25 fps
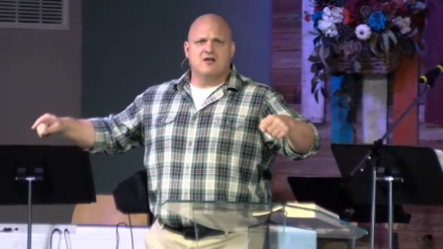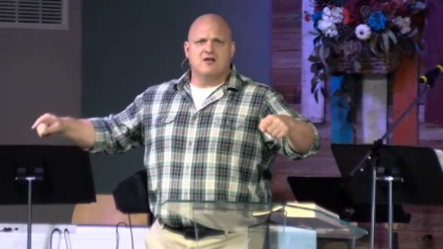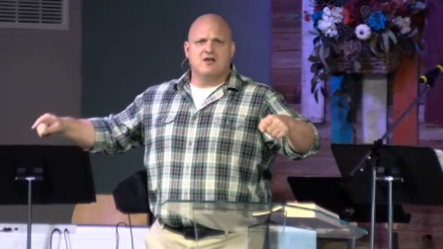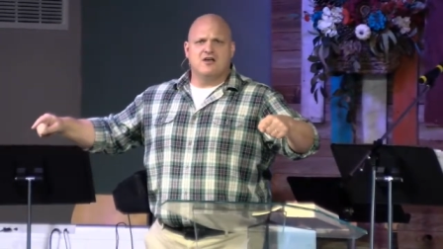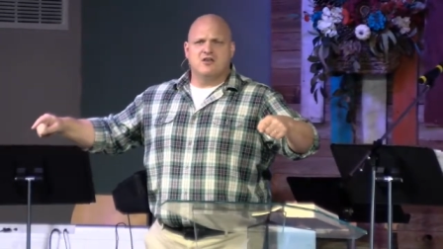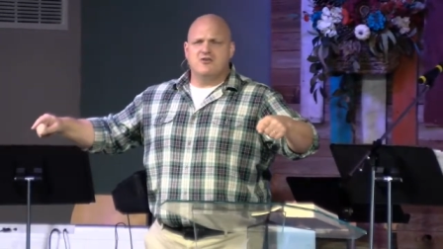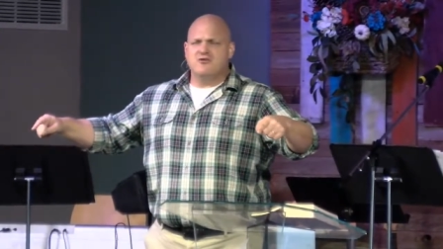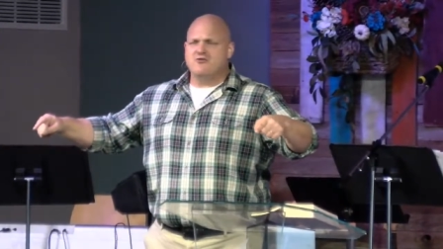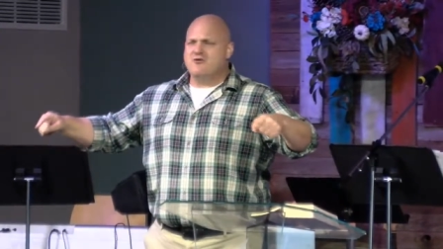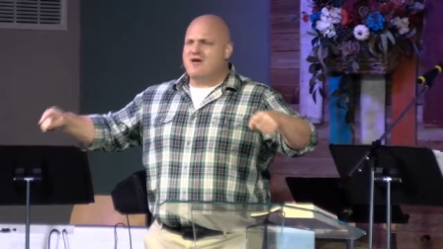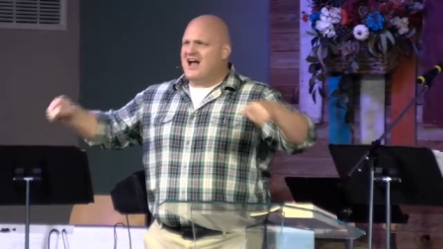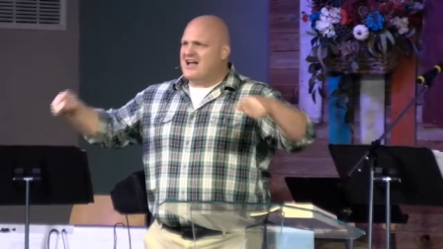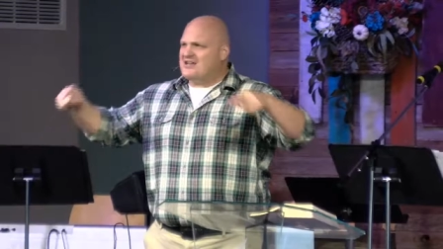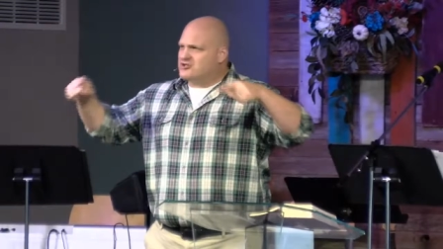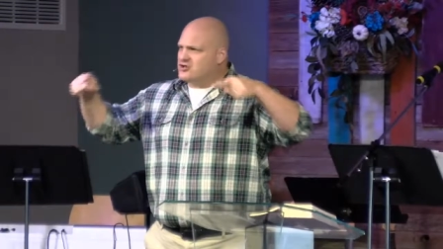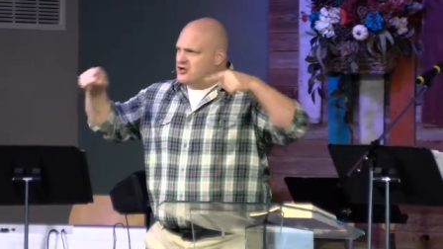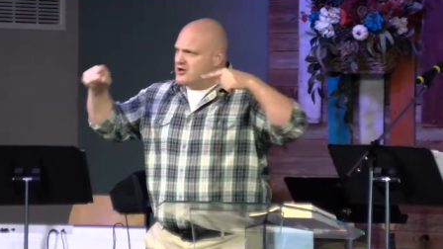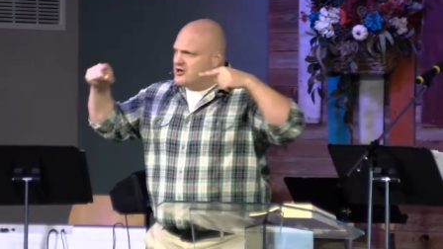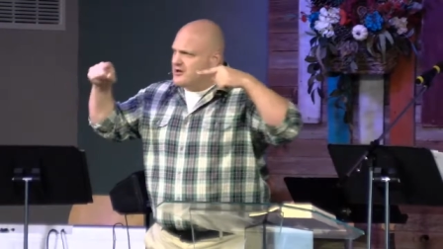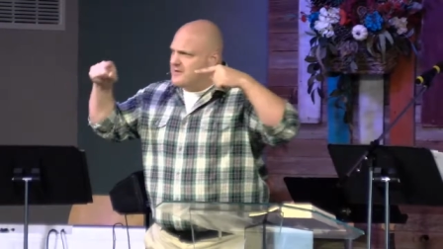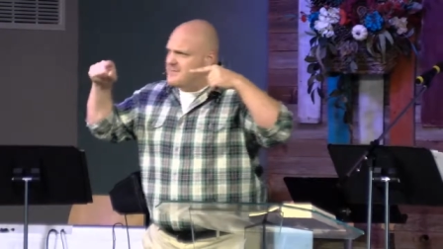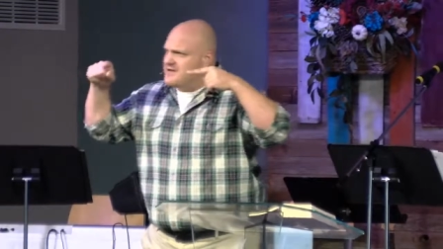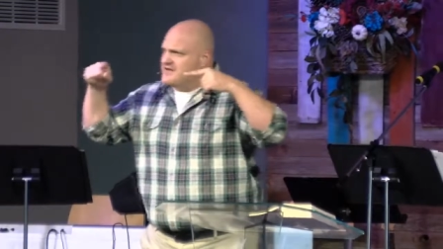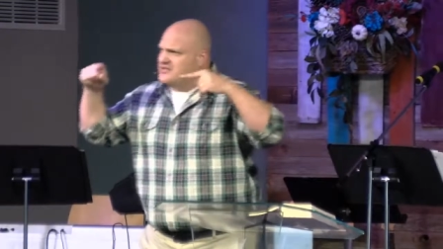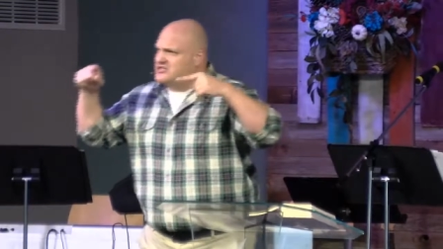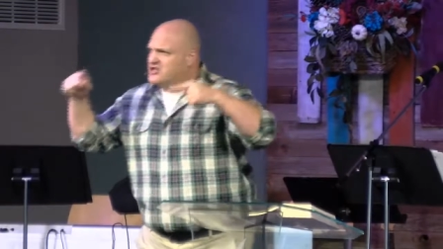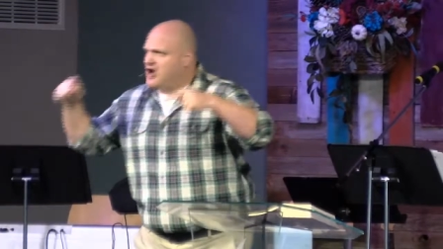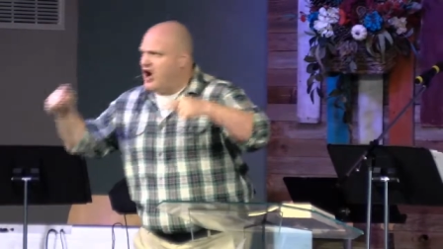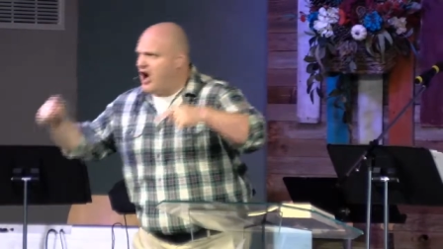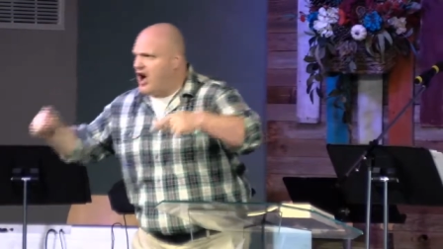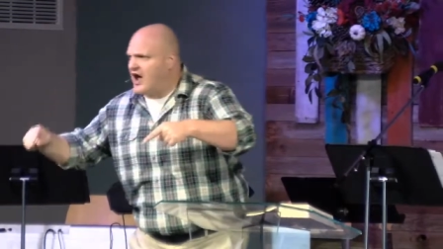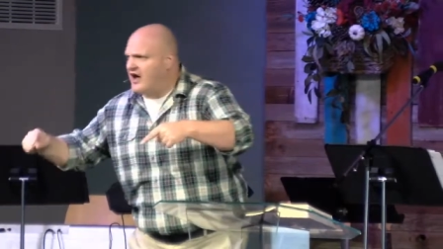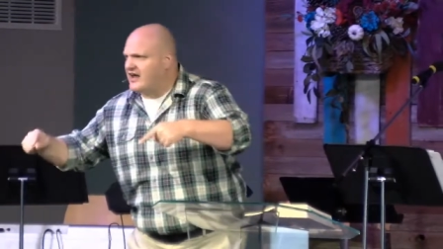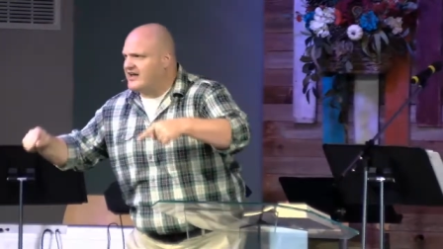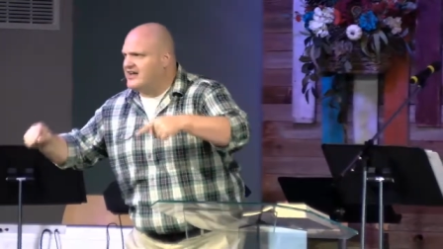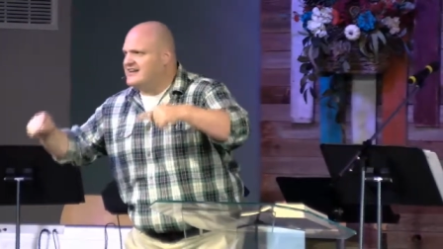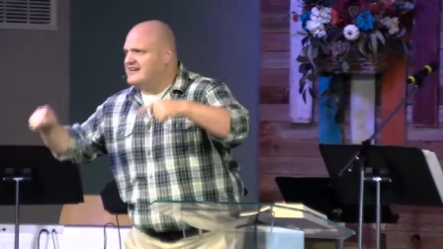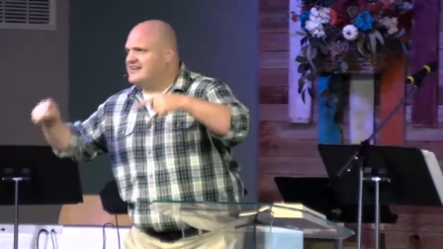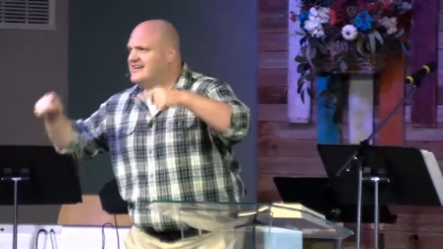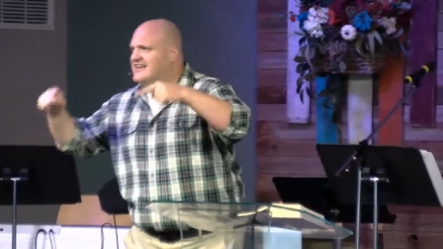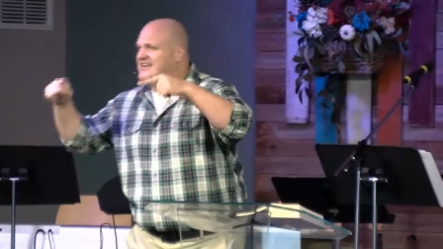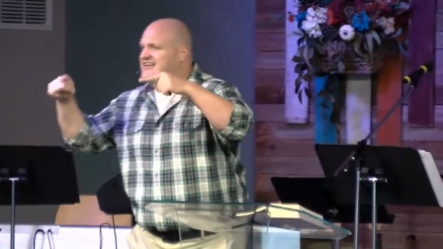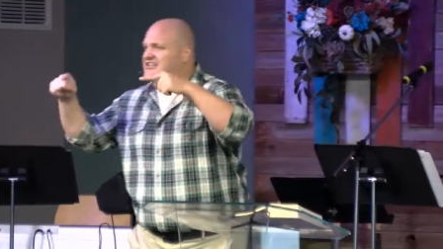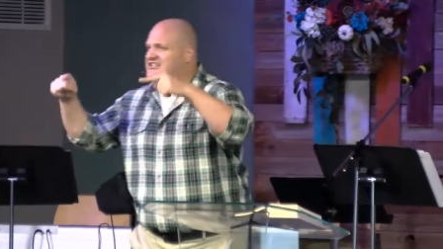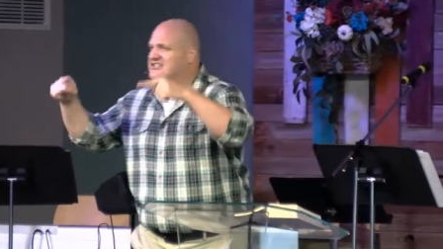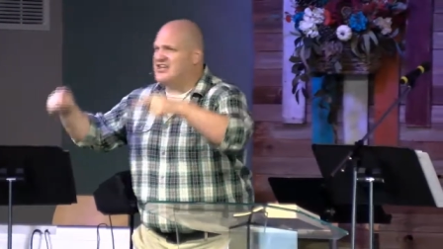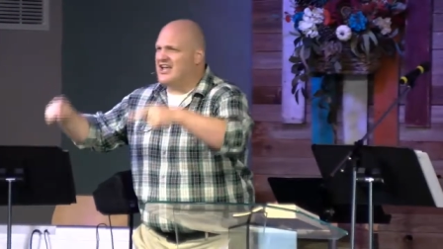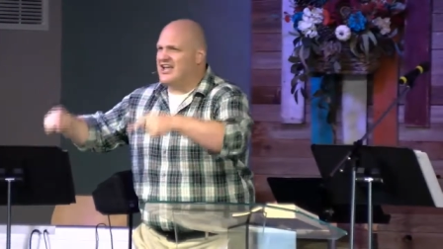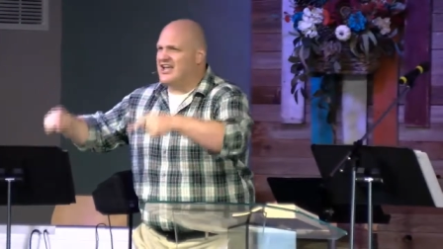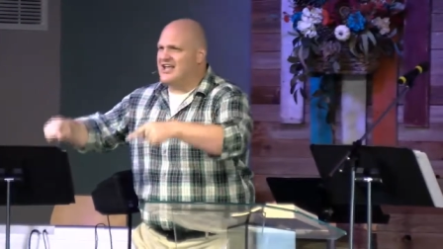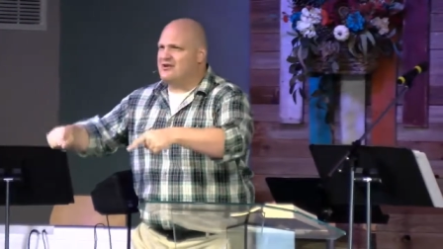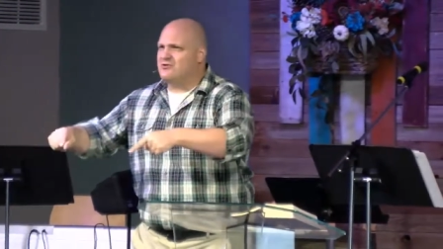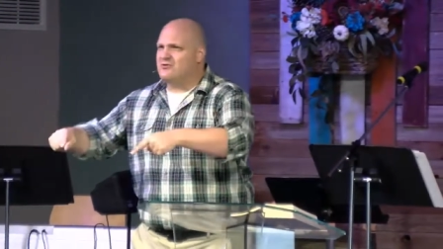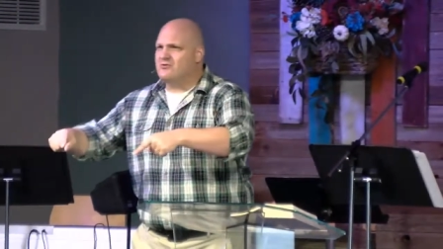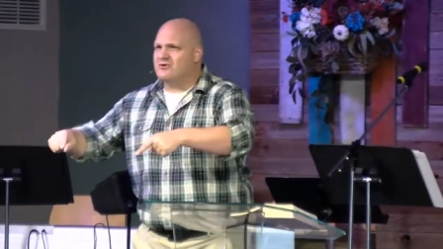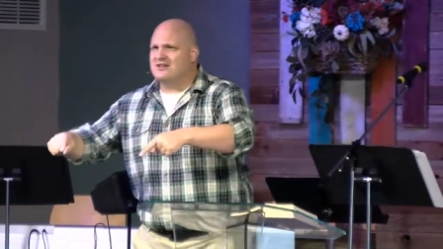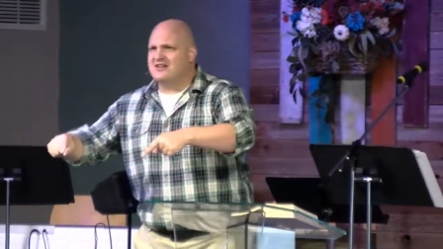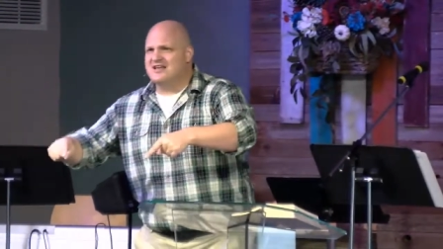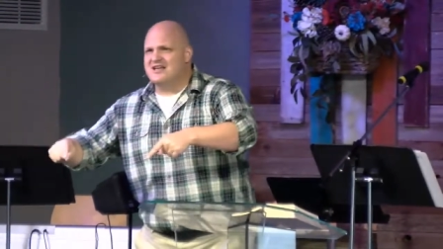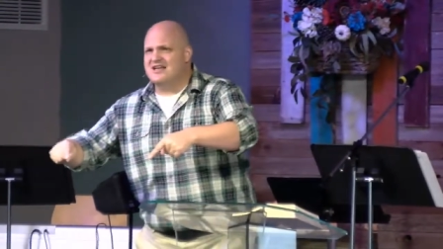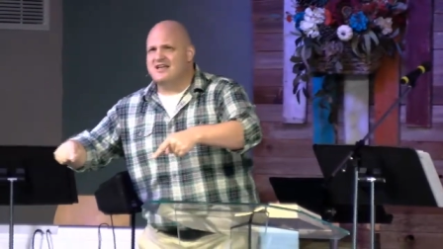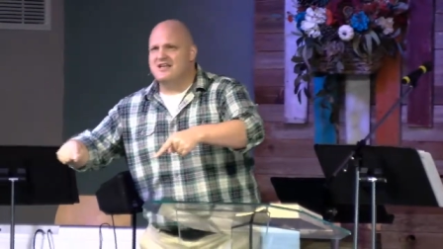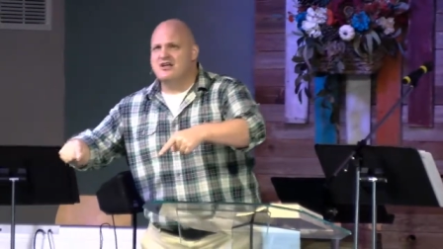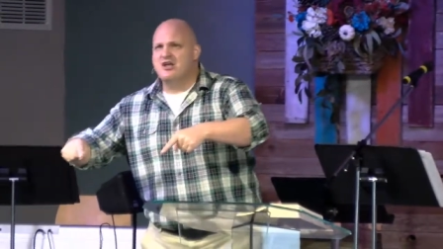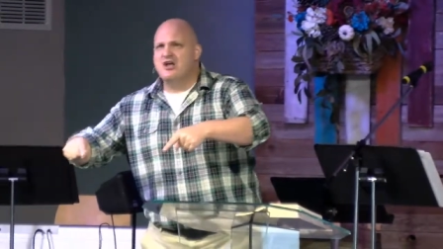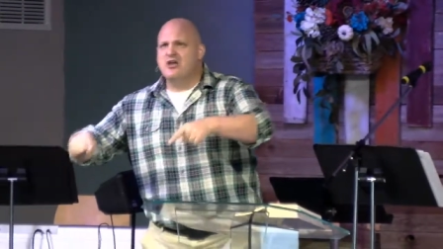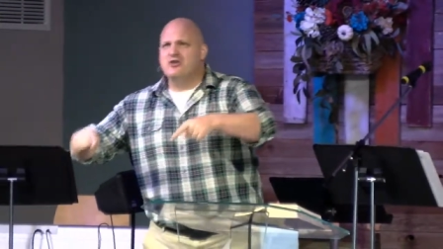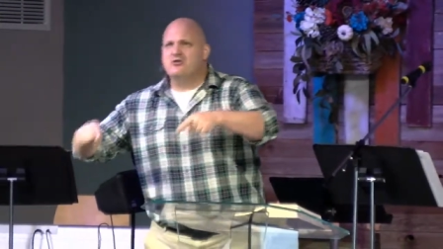You guys are going to be talking continually.